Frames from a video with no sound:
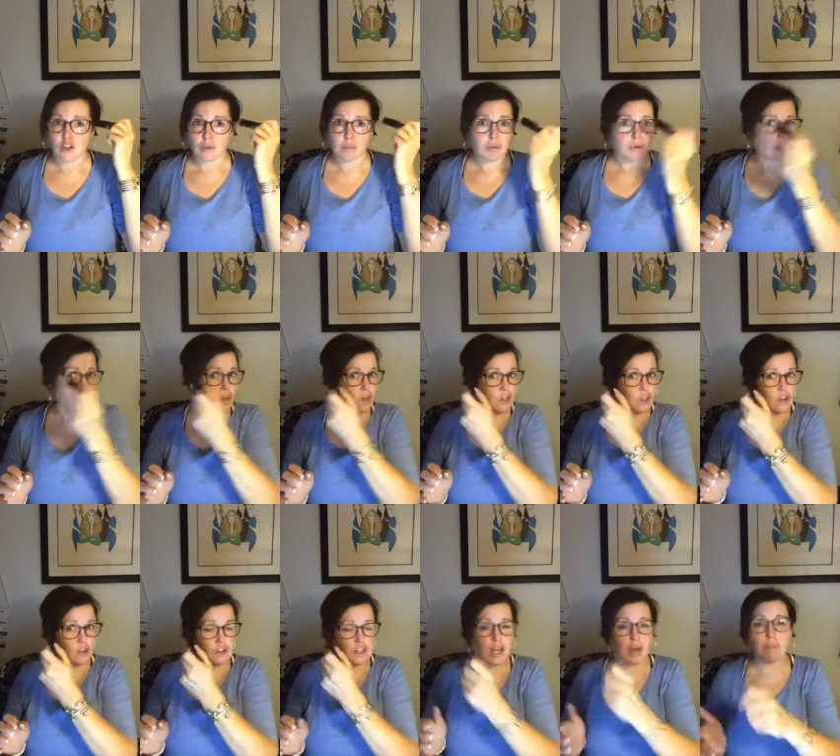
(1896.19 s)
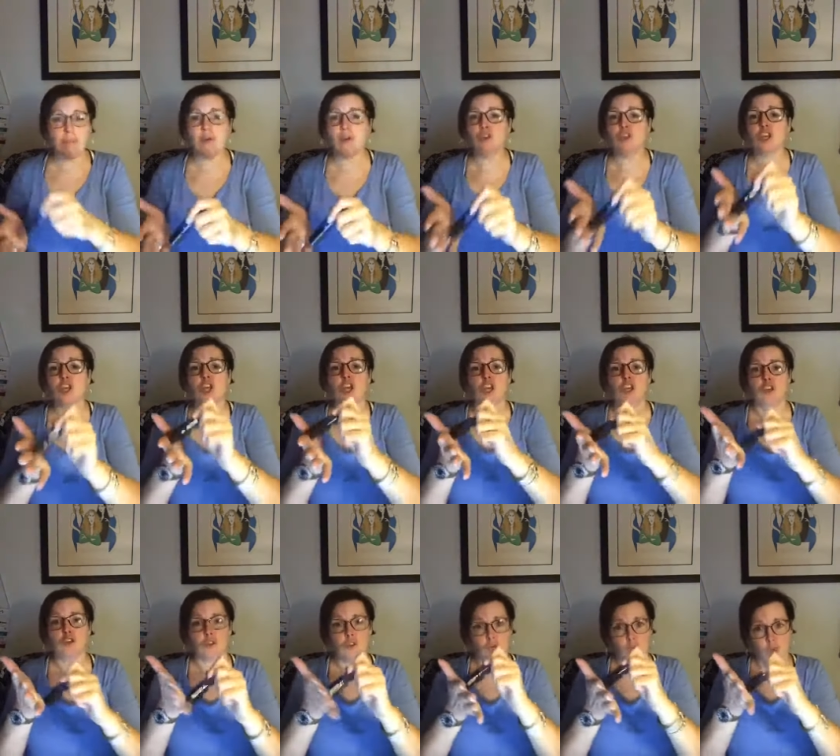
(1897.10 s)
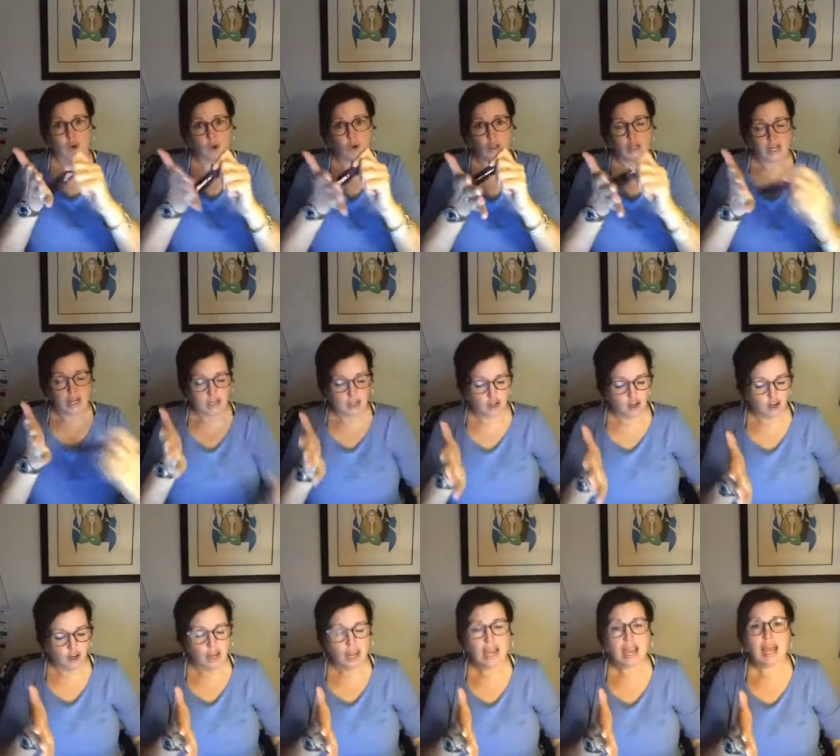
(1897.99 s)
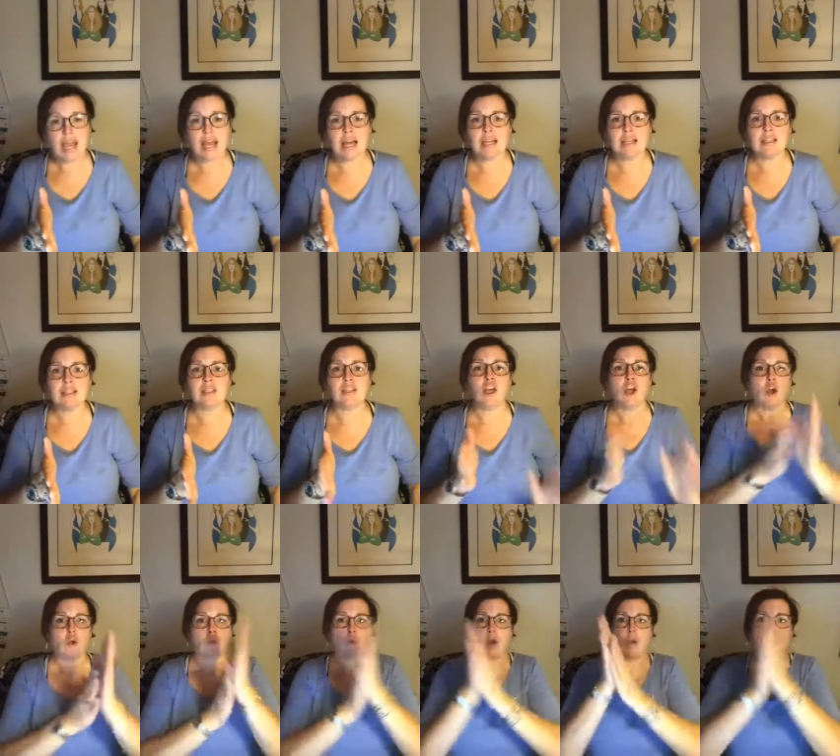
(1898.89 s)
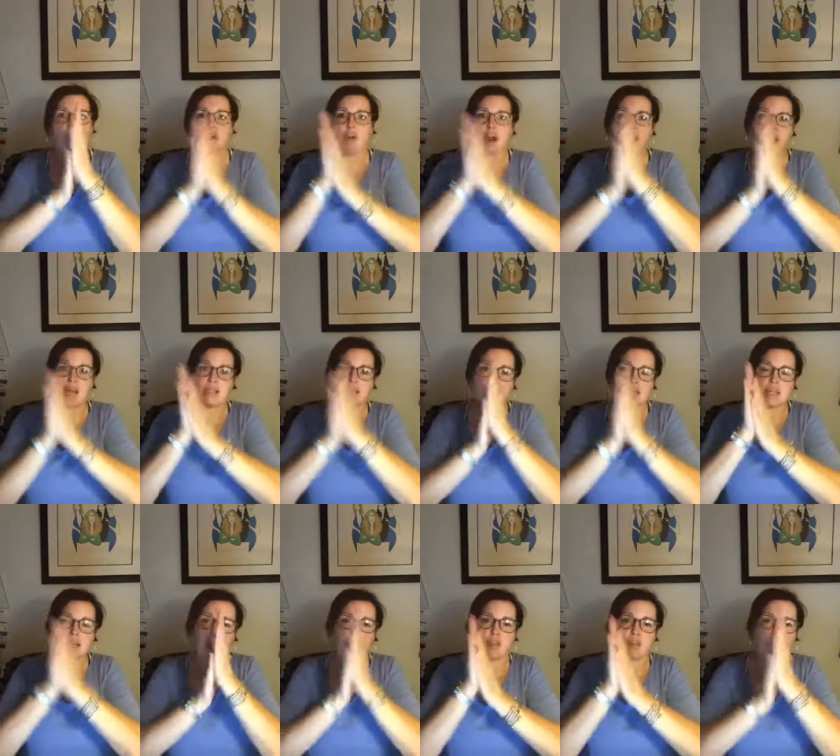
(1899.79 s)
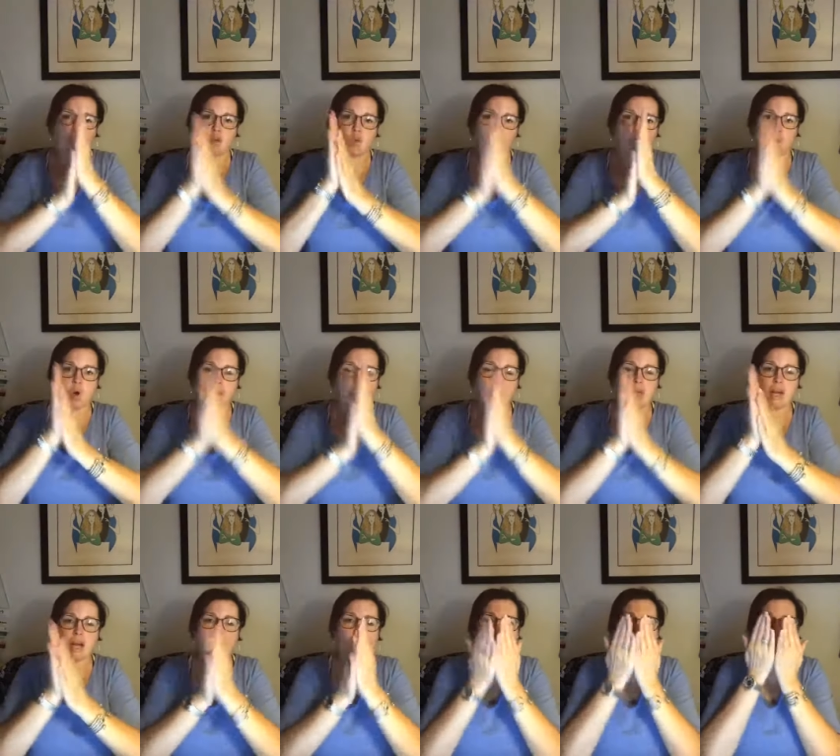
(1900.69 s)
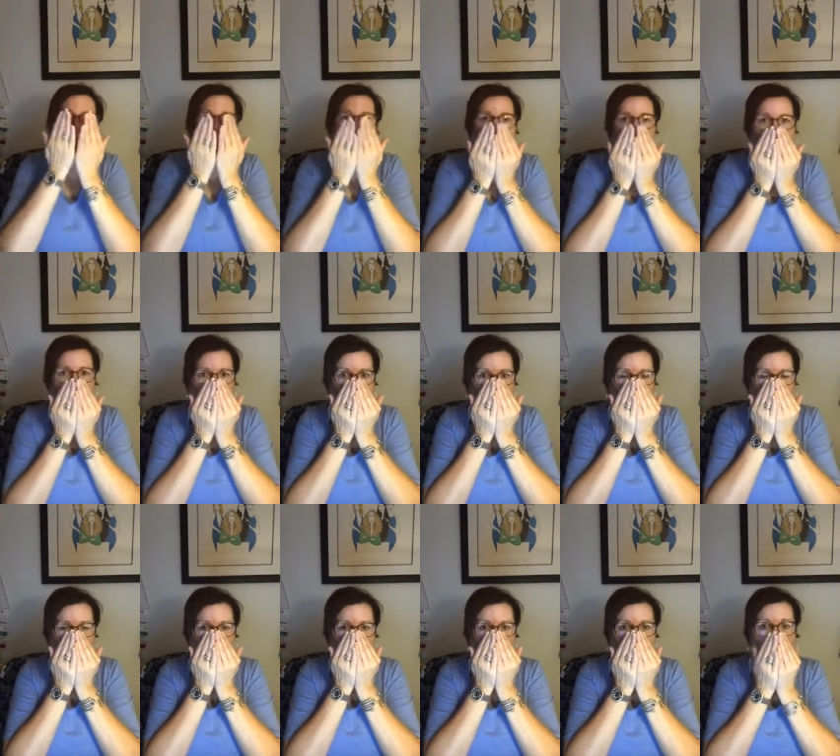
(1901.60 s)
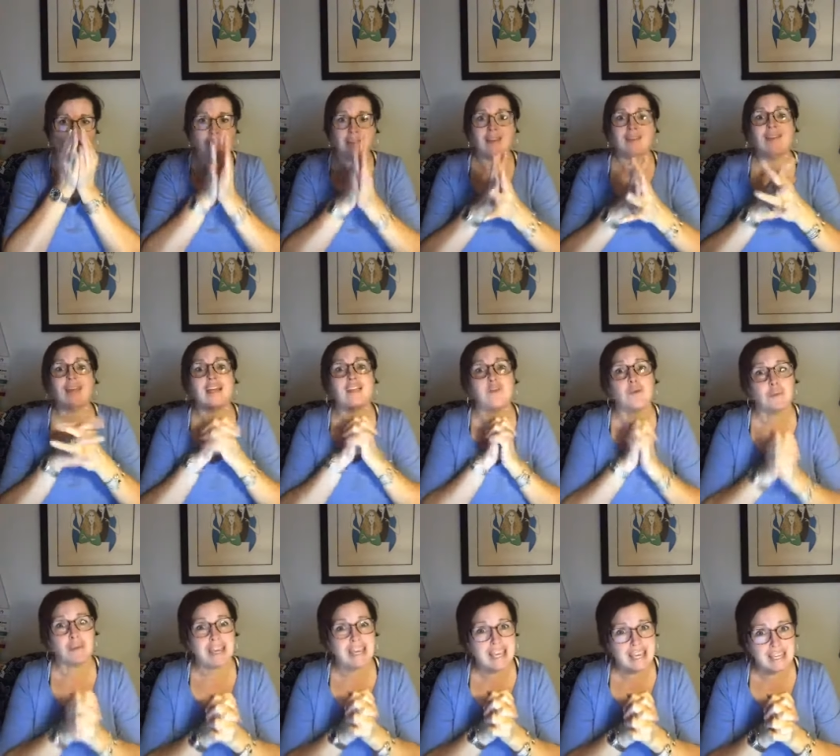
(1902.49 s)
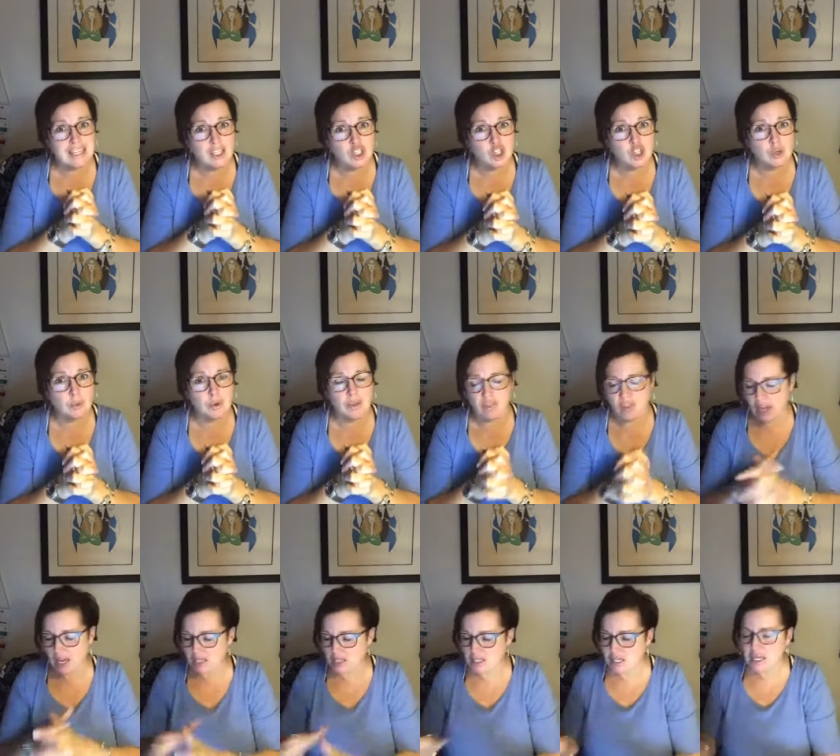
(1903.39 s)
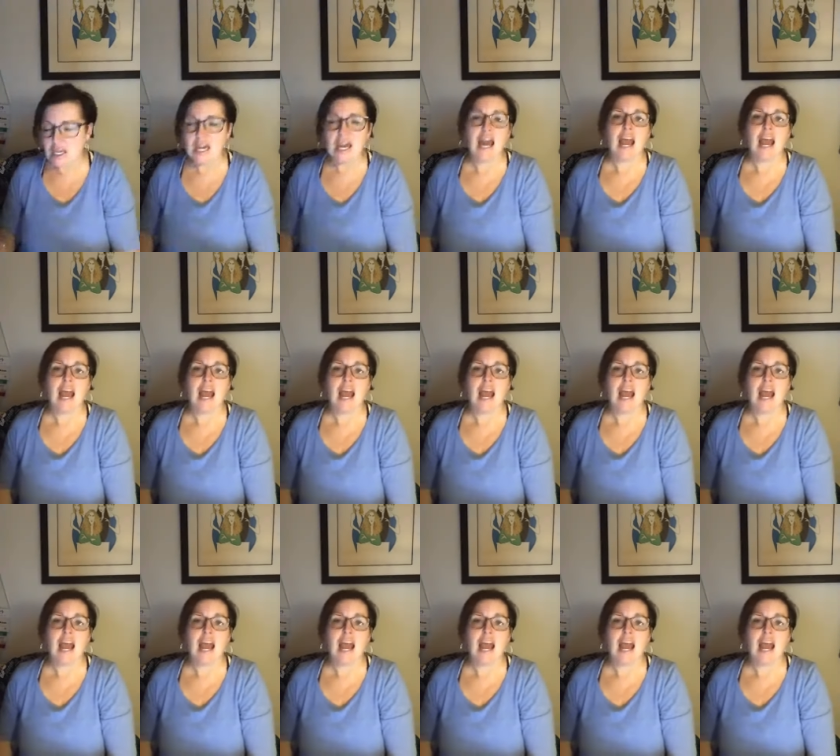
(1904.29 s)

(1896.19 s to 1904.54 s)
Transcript: You can put it on your temples. You can roll it in your hands, rub your hands together to warm it up and breathe it in. That's what my kids do with it.